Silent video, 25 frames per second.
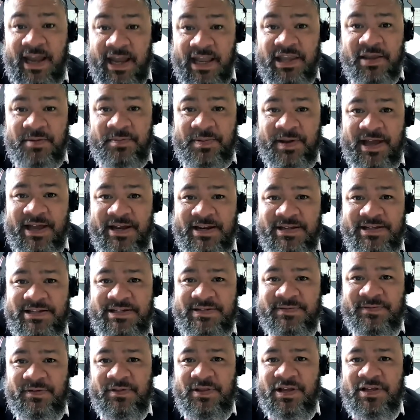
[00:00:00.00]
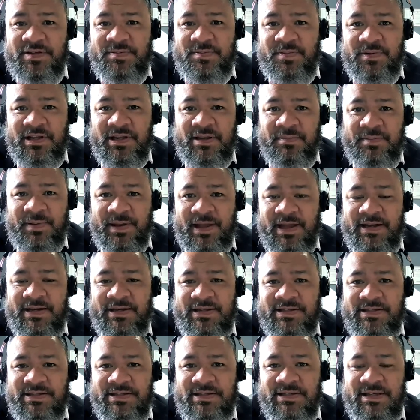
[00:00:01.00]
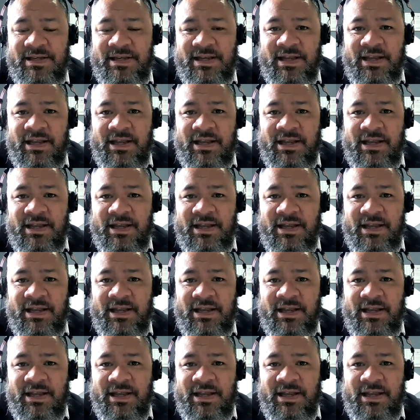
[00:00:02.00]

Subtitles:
and your partners, for those bringing partners.